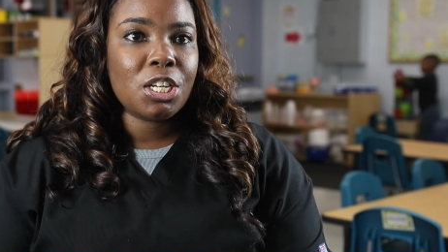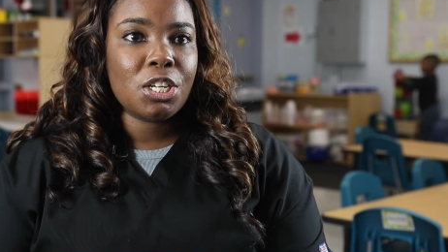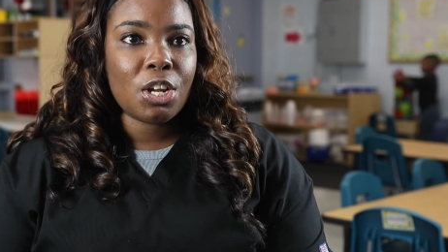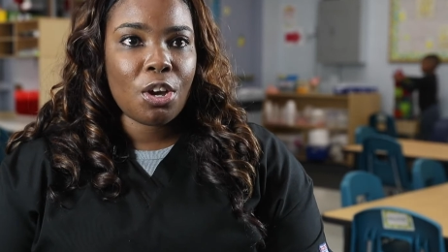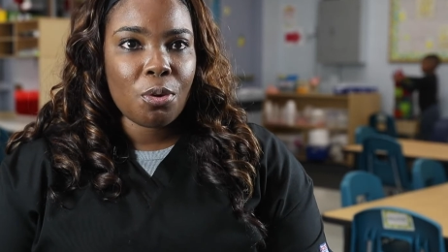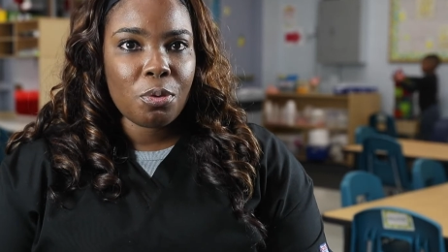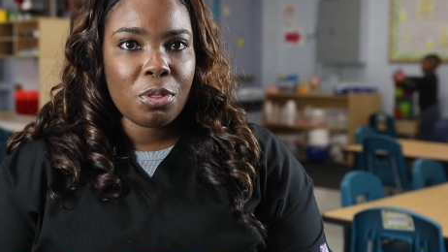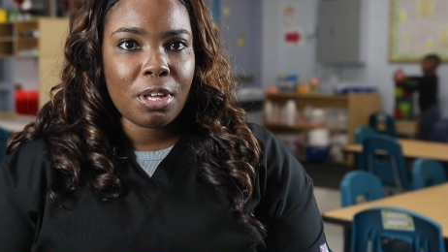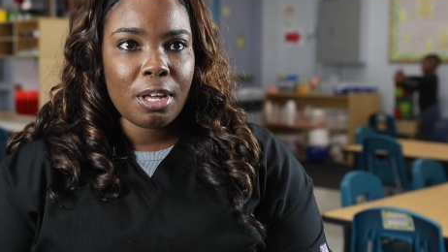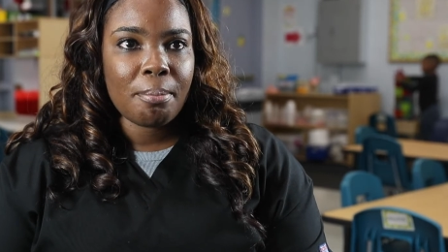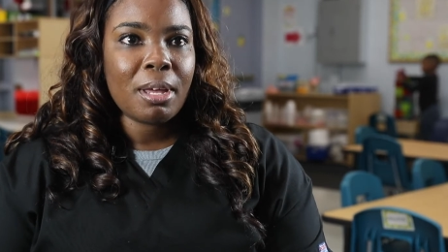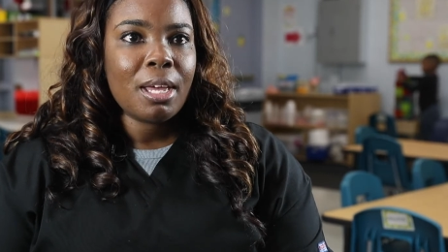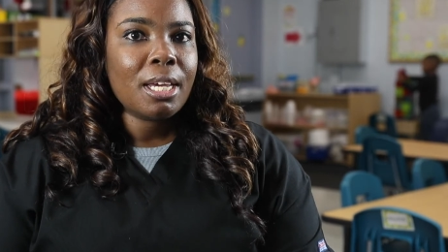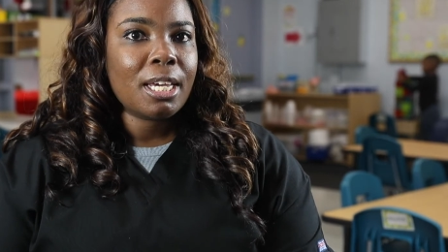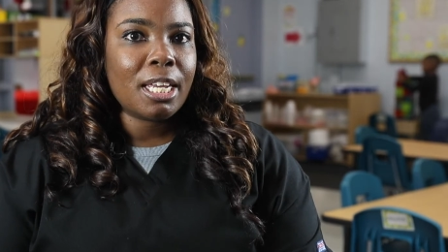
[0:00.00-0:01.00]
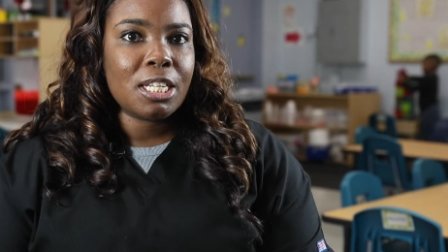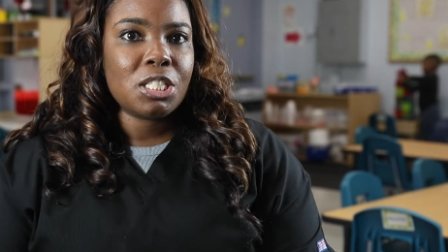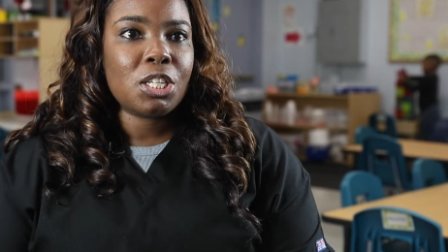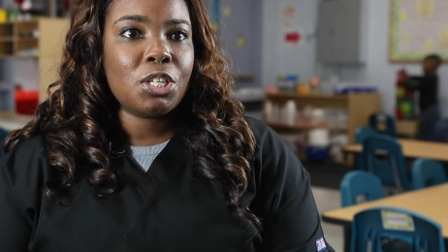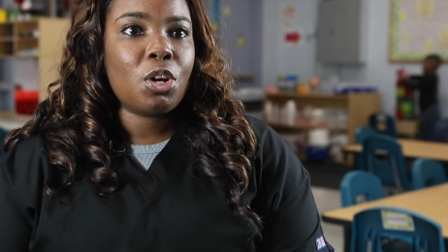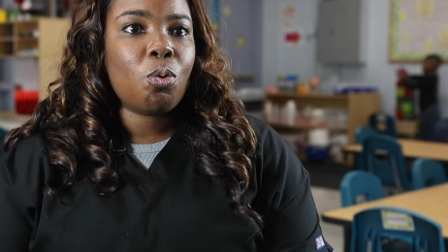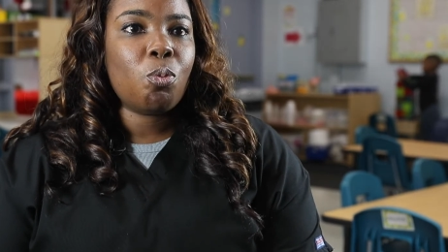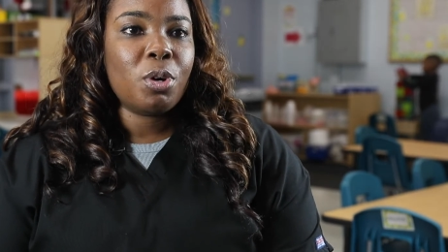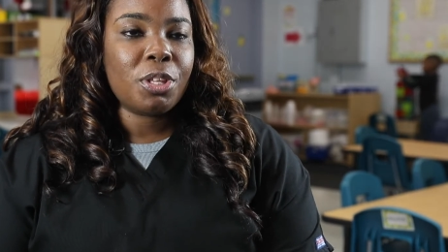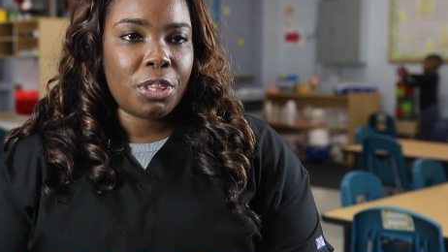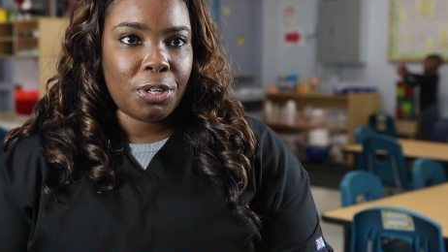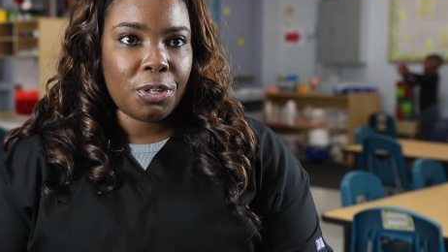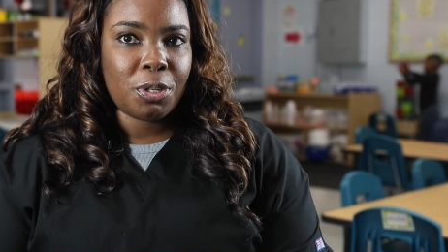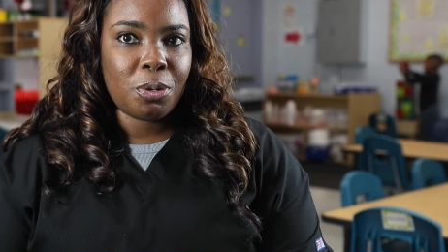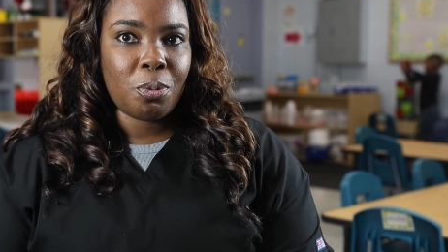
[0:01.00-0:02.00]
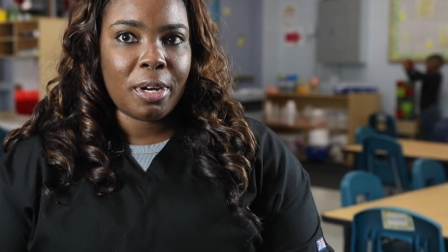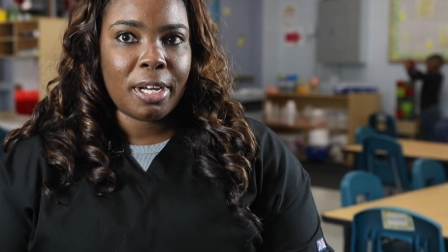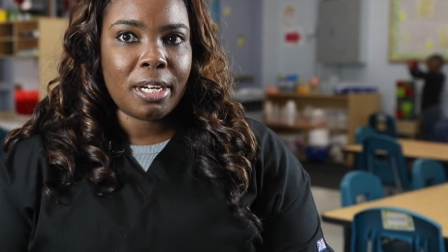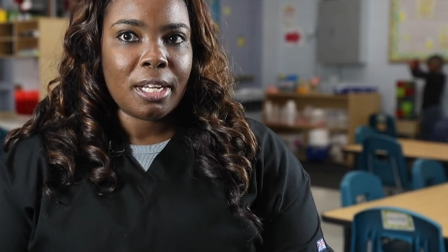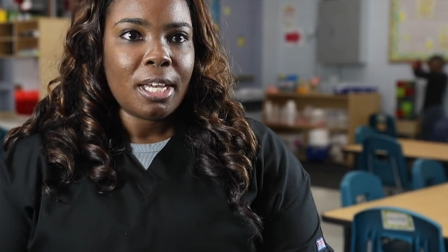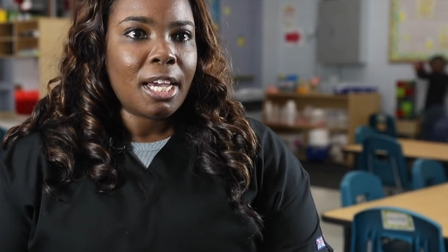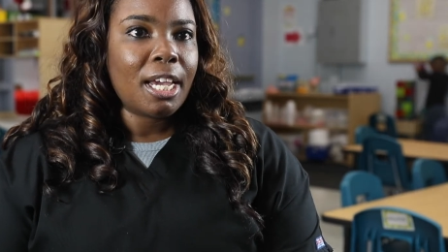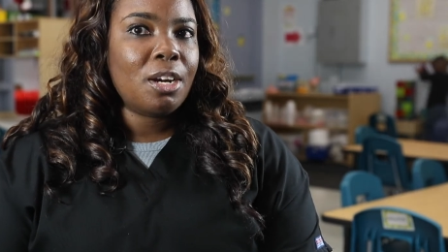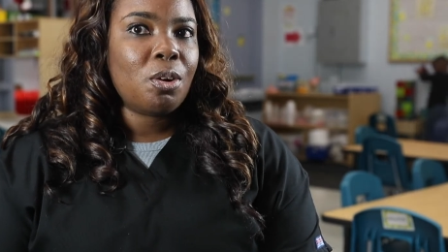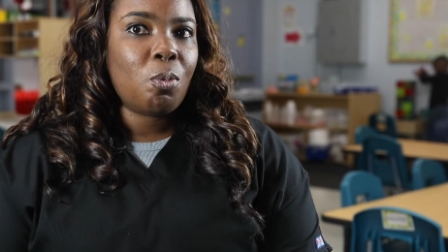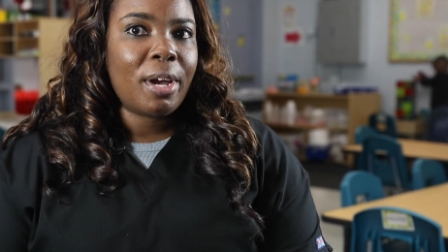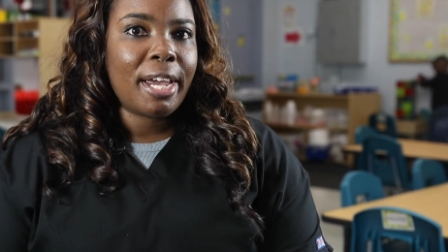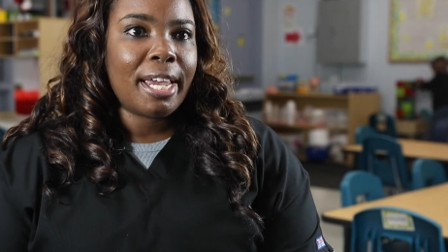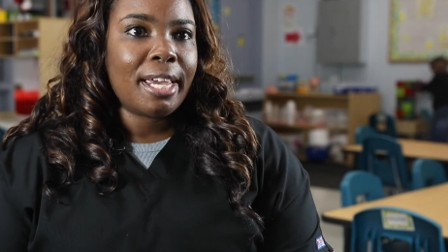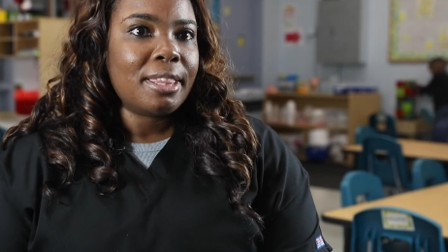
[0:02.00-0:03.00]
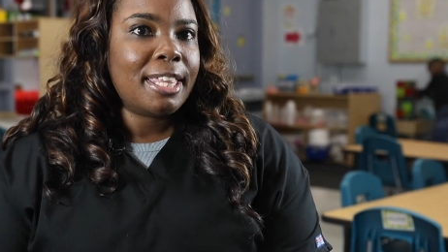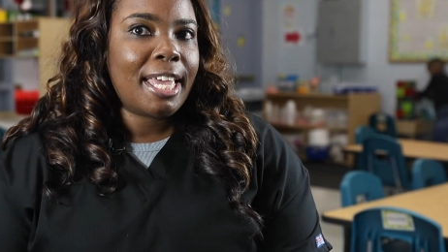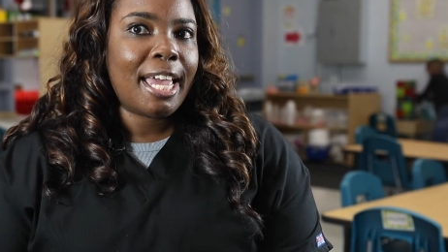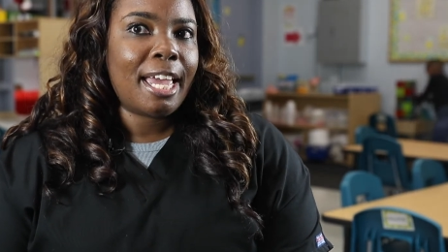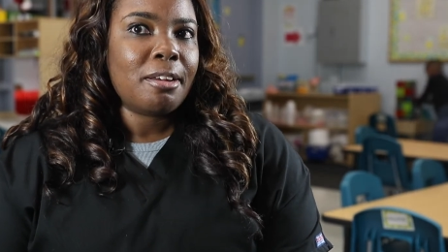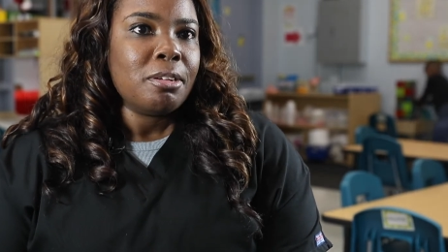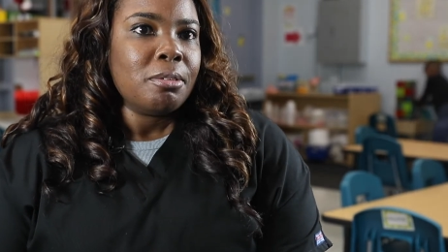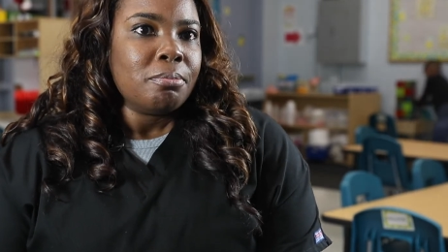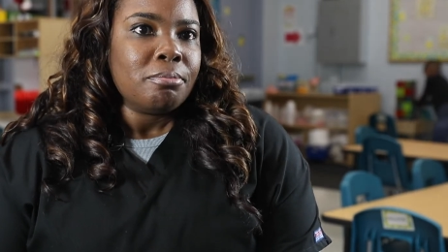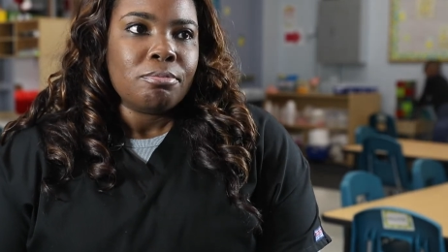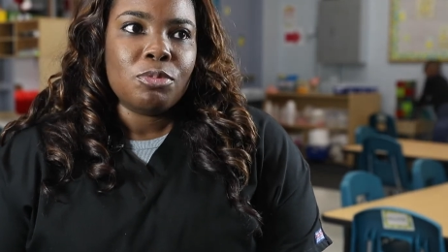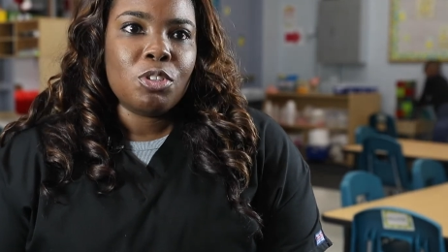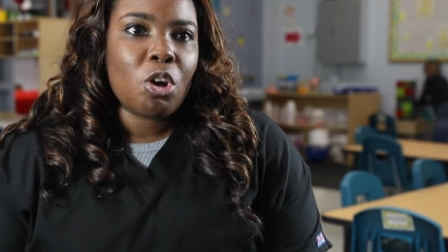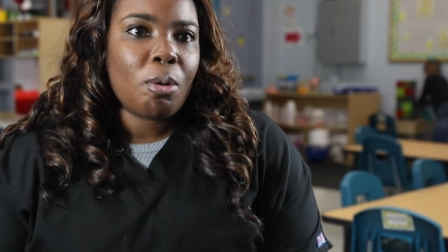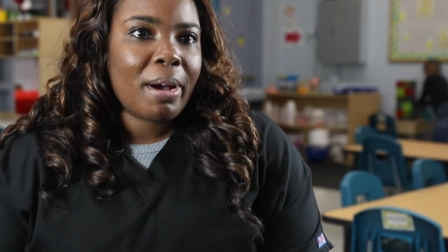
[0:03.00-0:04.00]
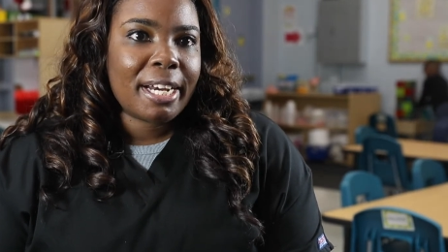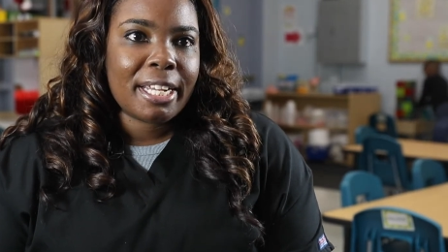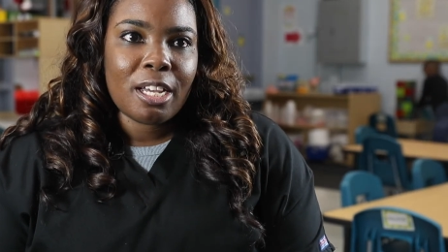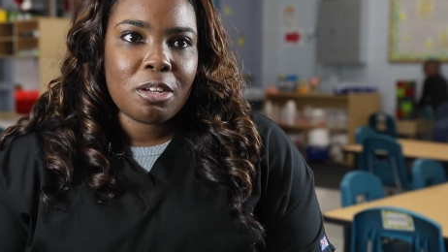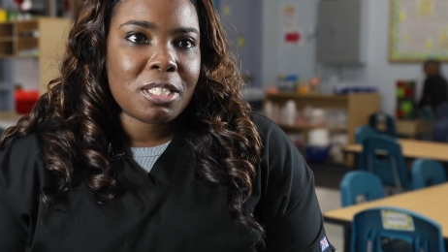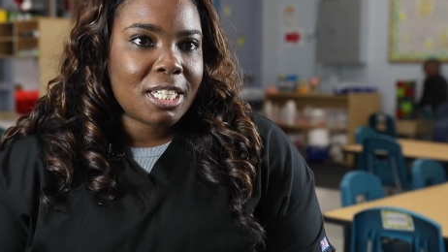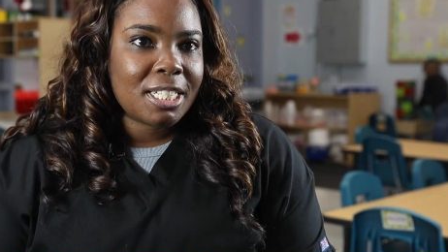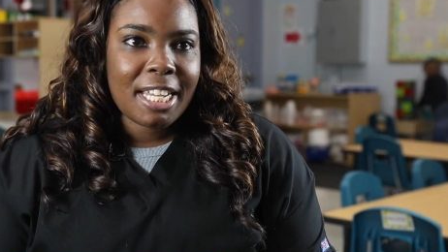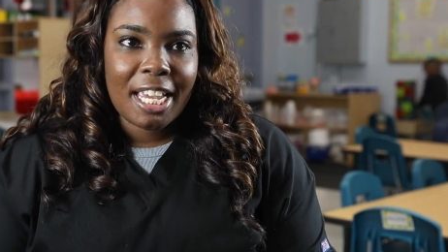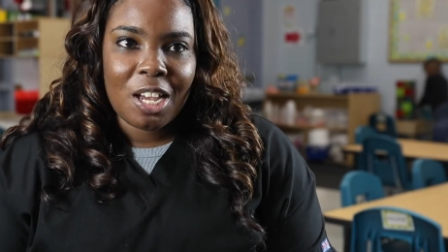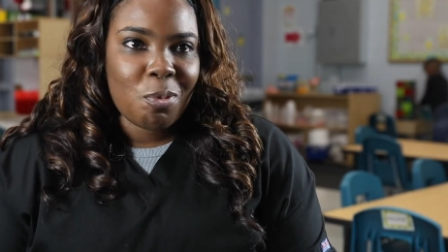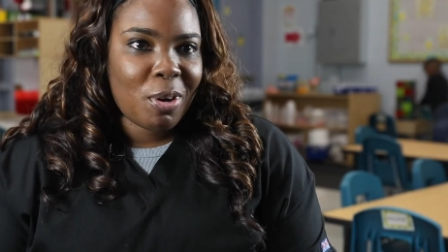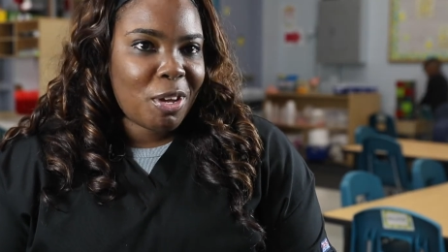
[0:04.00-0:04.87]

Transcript: to know them, getting to know what they're doing in a way that nobody else can take